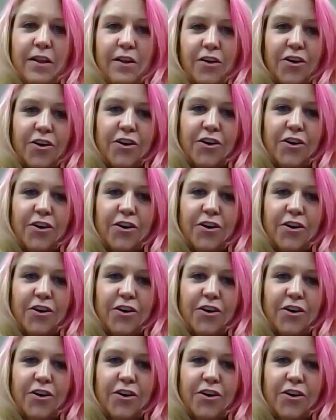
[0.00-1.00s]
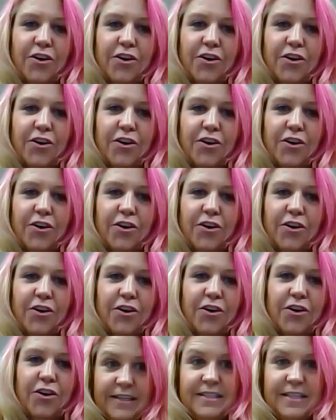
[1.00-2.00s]
learned is also called the
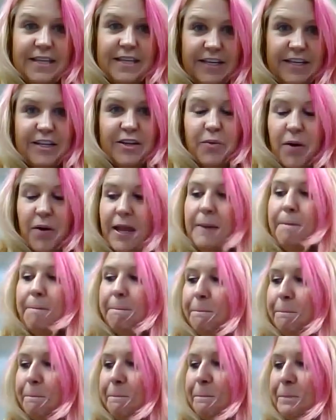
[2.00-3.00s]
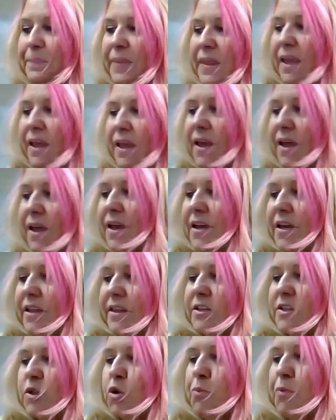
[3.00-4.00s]
Achilles tendon, right?
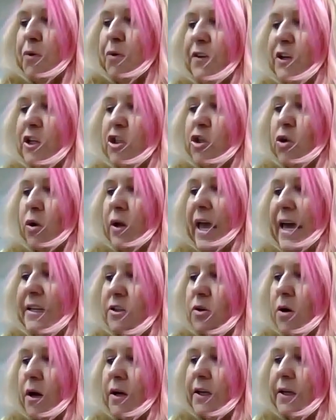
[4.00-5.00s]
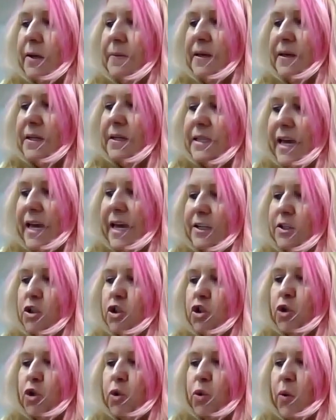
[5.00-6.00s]
The superficial gastrocnemius
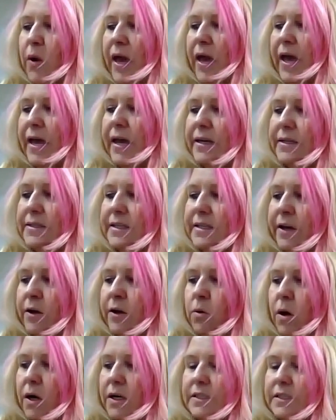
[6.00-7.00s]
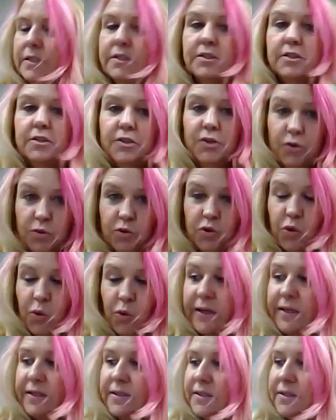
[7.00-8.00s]
has 2 heads and crosses 2
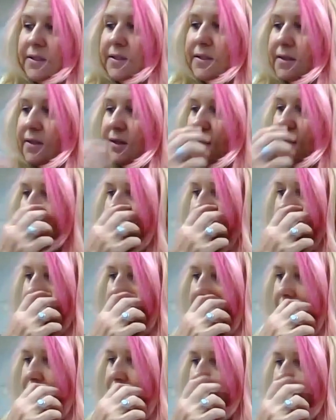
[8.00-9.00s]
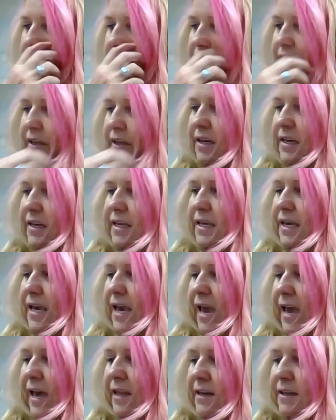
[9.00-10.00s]
joints, the knee
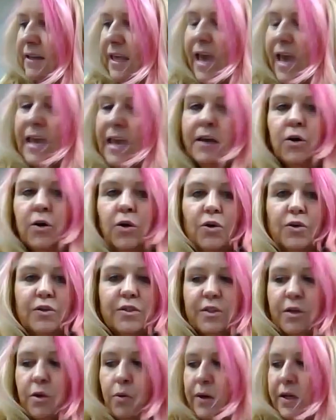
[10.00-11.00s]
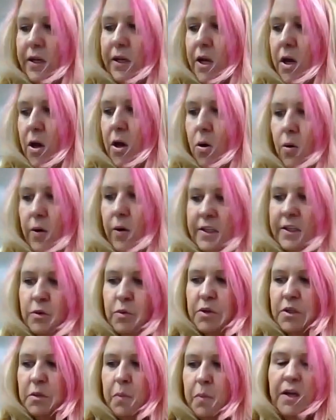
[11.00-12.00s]
and the ankle. So we know it's
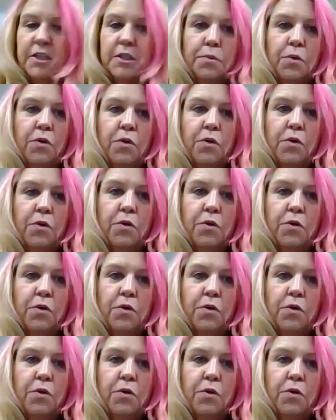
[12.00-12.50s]
responsible for